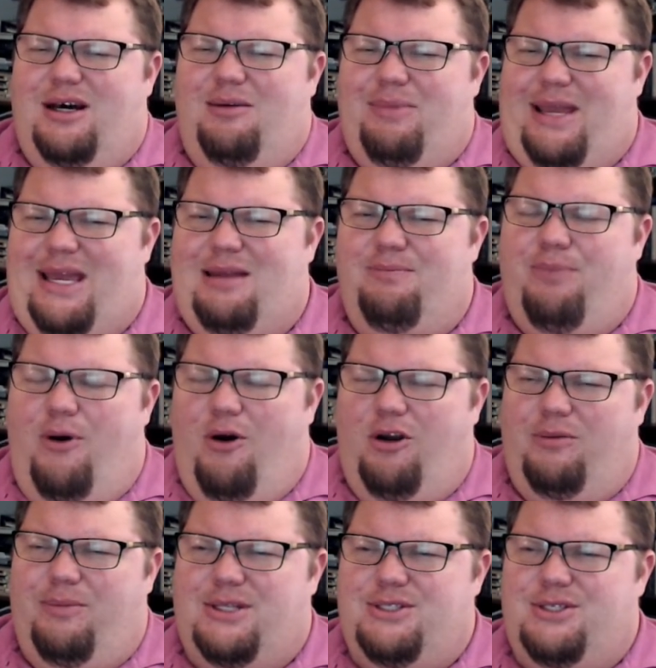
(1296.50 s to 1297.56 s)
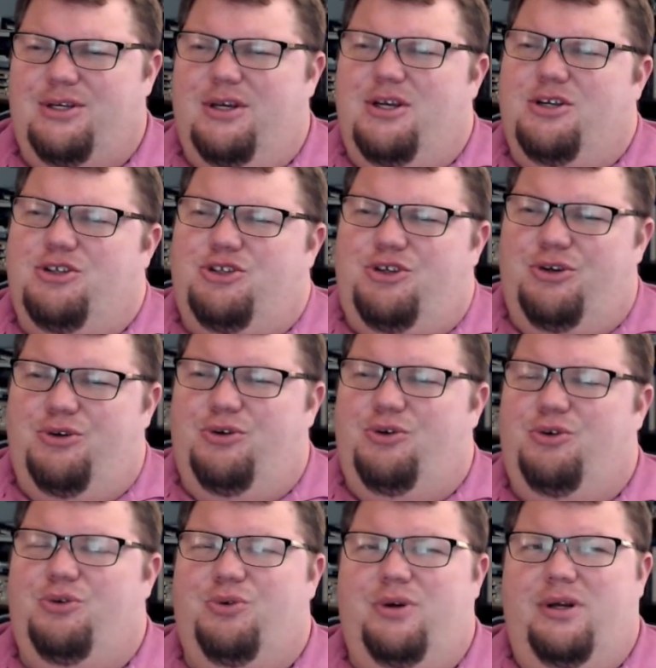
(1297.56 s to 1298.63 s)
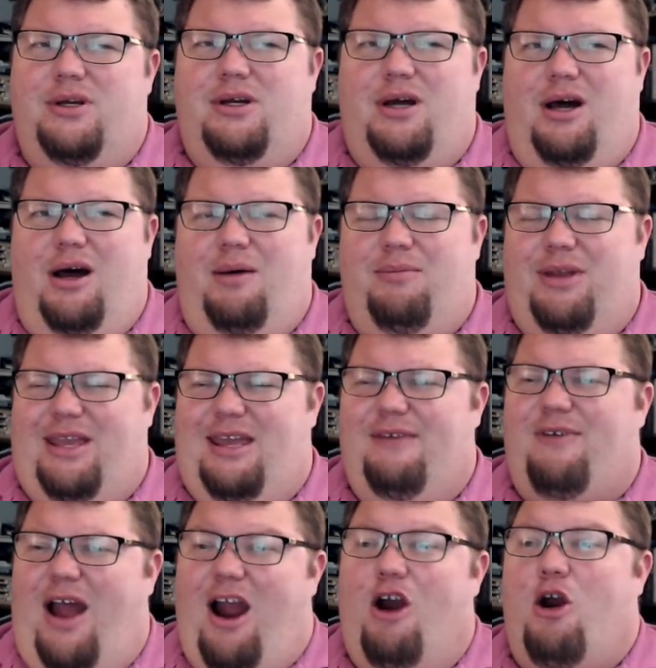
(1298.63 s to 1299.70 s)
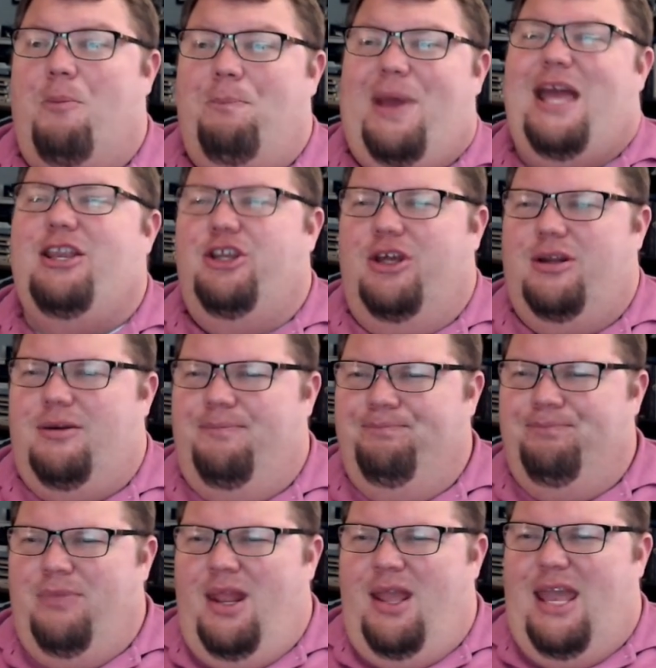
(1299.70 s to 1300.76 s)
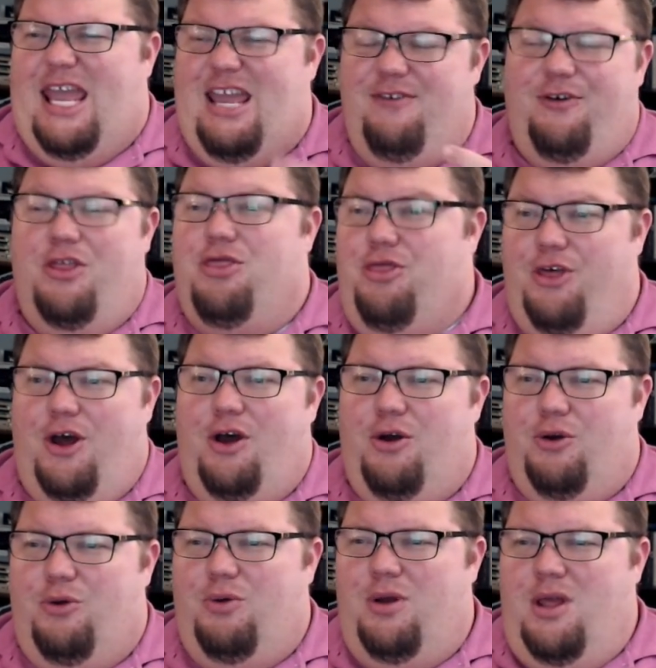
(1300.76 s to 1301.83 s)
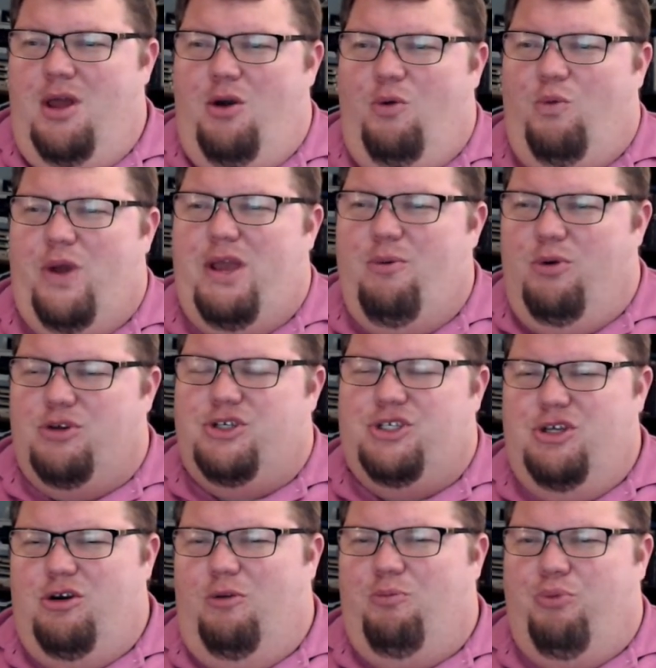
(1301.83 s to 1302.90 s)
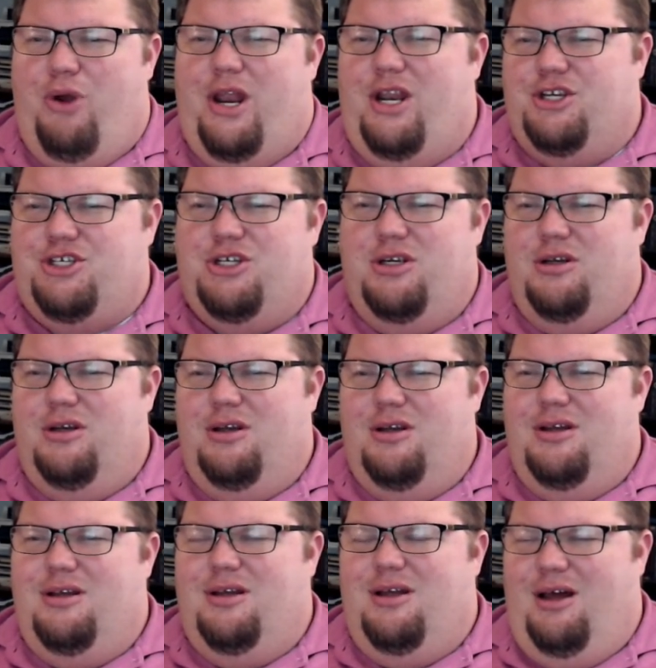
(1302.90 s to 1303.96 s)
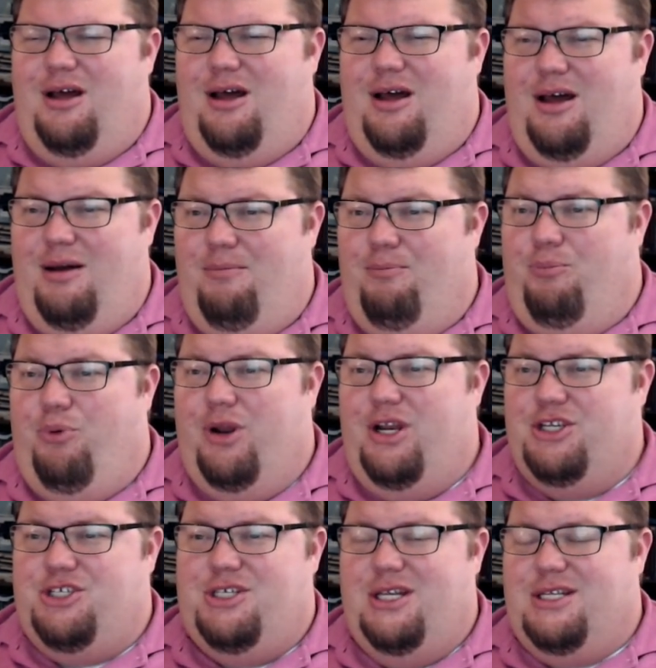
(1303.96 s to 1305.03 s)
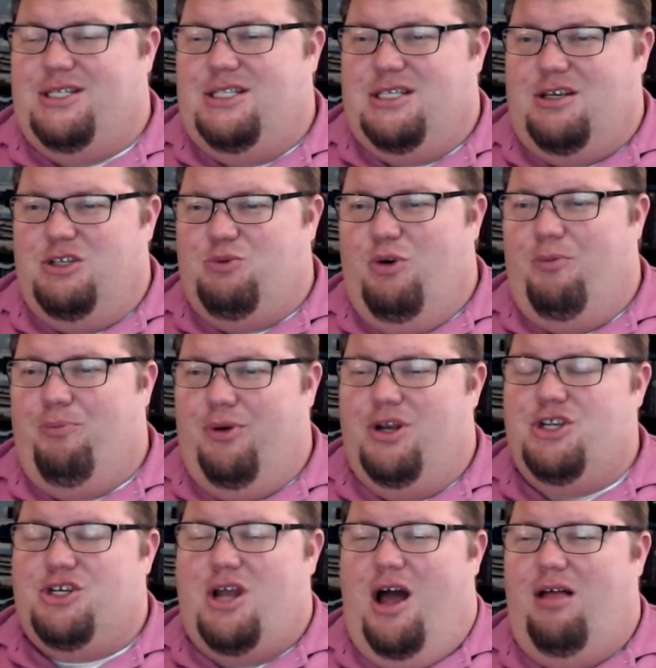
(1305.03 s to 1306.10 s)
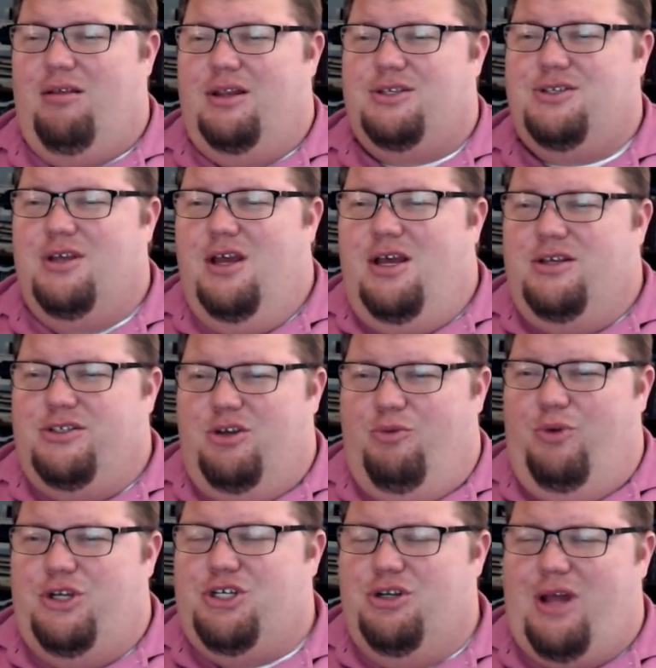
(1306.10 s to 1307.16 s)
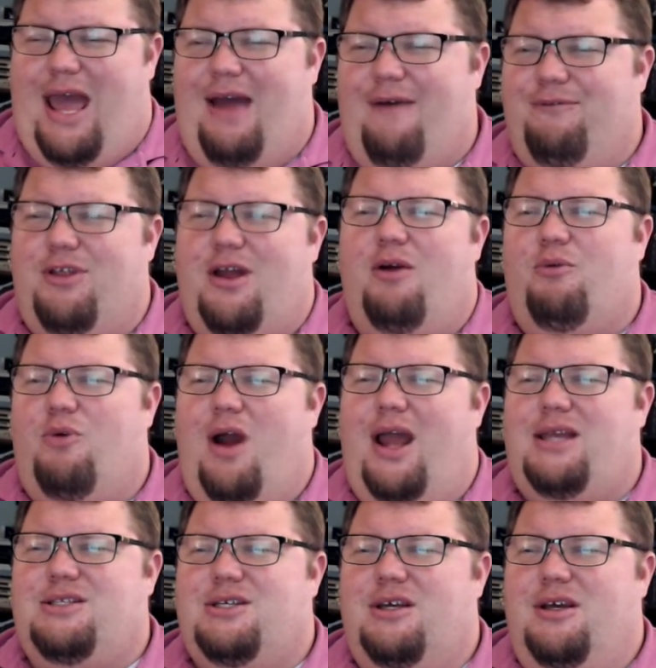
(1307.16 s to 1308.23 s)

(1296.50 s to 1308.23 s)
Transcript: in Parliament to give our opinion, even though we were still British citizens, because we were British colonists. So we should have that right